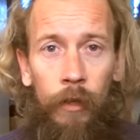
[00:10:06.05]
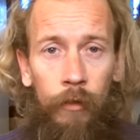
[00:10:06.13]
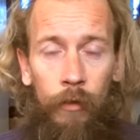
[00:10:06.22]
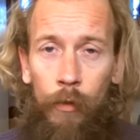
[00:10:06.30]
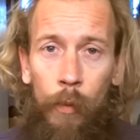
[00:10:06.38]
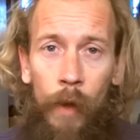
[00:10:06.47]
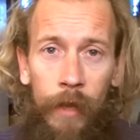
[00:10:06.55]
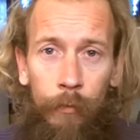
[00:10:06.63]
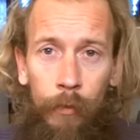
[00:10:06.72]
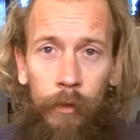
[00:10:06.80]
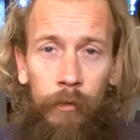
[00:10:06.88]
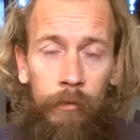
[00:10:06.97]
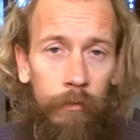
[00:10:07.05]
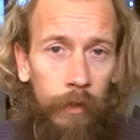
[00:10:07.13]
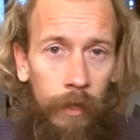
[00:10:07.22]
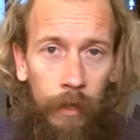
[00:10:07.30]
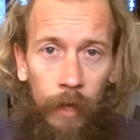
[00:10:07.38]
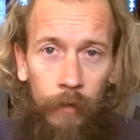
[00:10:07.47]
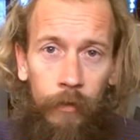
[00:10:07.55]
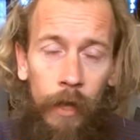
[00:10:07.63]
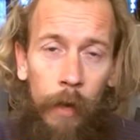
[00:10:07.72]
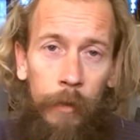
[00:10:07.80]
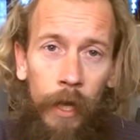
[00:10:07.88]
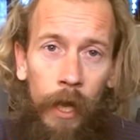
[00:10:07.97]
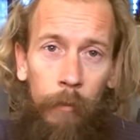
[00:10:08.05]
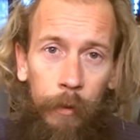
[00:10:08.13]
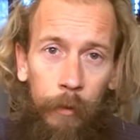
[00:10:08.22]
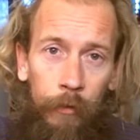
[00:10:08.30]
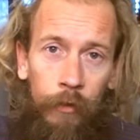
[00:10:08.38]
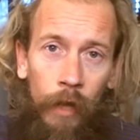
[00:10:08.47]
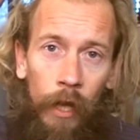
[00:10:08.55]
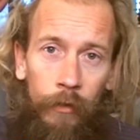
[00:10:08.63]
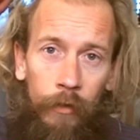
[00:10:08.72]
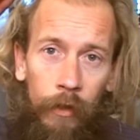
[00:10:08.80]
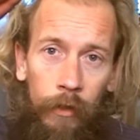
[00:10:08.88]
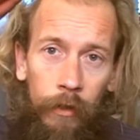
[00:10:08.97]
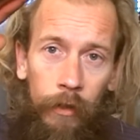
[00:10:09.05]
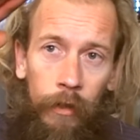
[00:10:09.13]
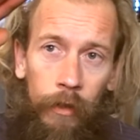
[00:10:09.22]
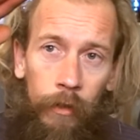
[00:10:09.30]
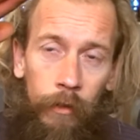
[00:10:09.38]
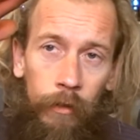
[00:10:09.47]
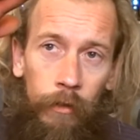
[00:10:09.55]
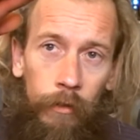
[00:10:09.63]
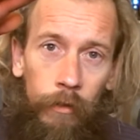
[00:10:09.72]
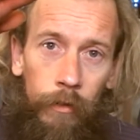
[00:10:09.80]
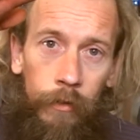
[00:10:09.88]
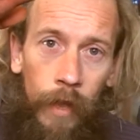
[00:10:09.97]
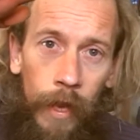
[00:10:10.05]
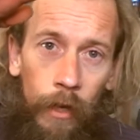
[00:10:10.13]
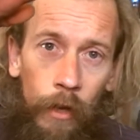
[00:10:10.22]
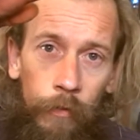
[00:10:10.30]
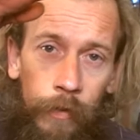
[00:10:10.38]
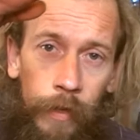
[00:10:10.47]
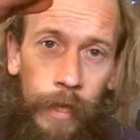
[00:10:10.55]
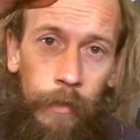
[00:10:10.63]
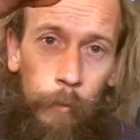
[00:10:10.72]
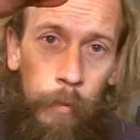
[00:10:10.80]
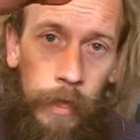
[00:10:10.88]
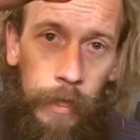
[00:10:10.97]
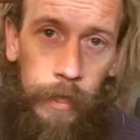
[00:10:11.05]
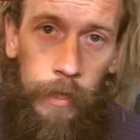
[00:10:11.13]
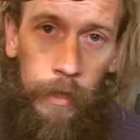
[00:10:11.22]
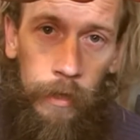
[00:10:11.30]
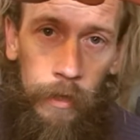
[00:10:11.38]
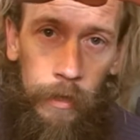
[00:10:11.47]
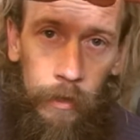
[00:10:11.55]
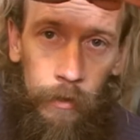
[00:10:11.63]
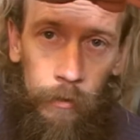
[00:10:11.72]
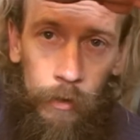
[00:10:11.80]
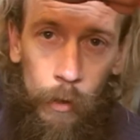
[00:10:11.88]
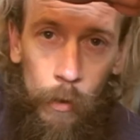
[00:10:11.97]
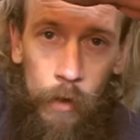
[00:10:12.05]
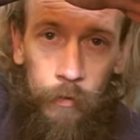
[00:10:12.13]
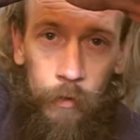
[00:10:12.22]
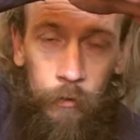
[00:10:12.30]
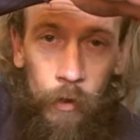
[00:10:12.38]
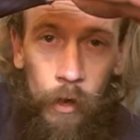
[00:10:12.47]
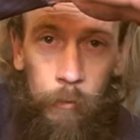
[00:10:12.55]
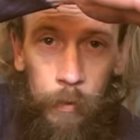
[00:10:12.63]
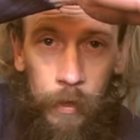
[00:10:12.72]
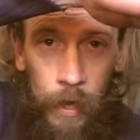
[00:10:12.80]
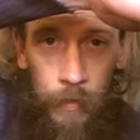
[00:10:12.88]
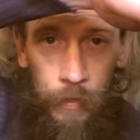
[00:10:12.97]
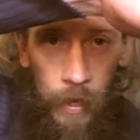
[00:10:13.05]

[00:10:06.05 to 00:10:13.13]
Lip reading: So the wave will, as it's coming up, it will start to tail off, hit the peak, go over the top, and